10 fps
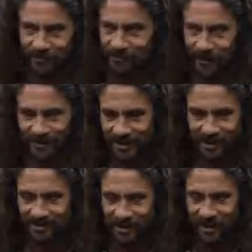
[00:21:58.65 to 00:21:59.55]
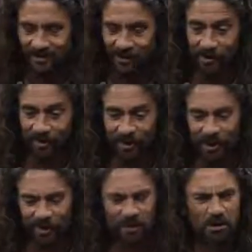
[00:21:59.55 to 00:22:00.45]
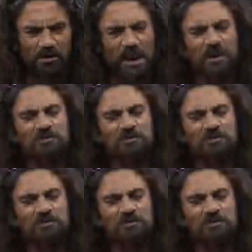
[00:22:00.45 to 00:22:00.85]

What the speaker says: Friends of them at the time, they were going, oh, and